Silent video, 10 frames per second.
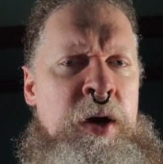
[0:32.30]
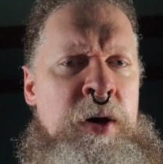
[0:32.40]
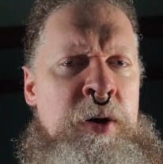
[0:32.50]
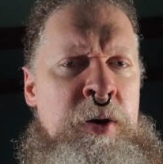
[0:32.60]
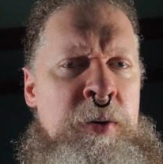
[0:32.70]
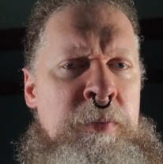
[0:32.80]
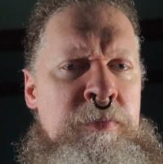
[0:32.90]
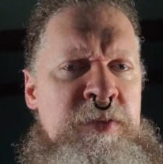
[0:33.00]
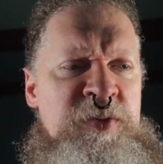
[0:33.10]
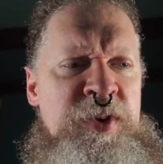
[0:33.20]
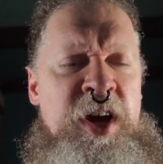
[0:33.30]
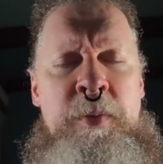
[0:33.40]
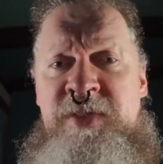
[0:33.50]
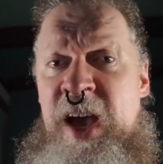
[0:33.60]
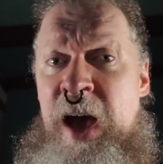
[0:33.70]
Um, this is when it
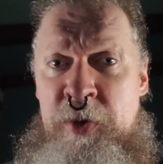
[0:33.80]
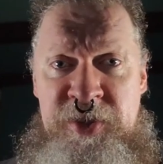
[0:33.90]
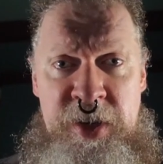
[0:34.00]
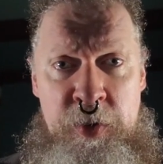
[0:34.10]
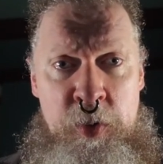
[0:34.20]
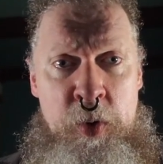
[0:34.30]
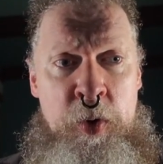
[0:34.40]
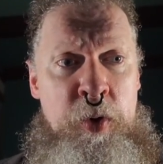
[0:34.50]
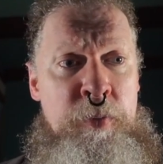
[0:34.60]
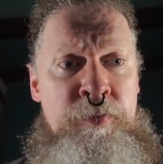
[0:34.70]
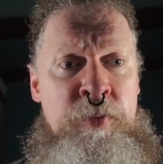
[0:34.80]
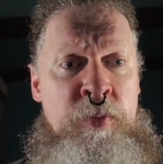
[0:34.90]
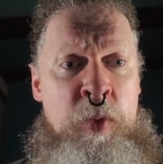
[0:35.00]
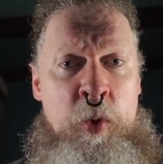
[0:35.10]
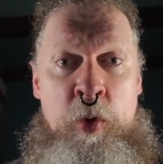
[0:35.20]
comes to housing or
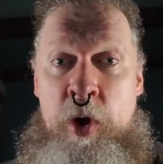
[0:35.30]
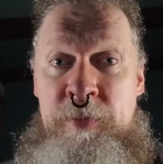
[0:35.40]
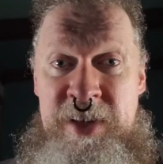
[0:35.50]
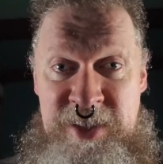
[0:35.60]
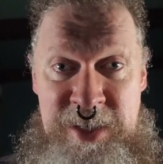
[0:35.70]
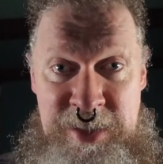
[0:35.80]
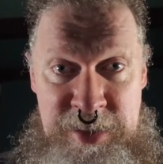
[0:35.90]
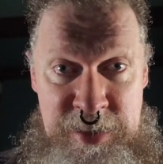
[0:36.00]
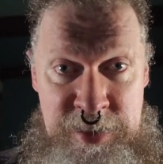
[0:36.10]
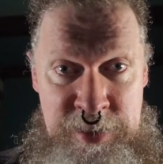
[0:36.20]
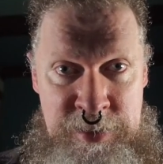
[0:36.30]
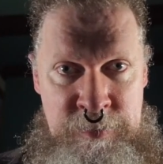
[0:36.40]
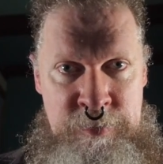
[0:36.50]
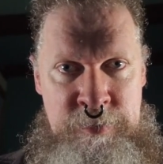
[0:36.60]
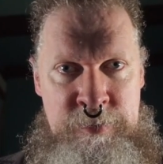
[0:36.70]
or a business,
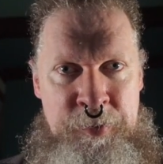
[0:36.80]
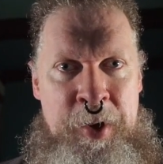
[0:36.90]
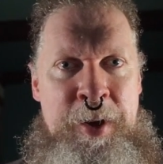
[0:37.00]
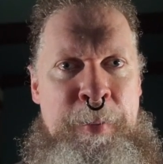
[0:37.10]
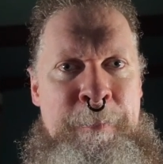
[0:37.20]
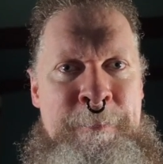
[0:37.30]
right?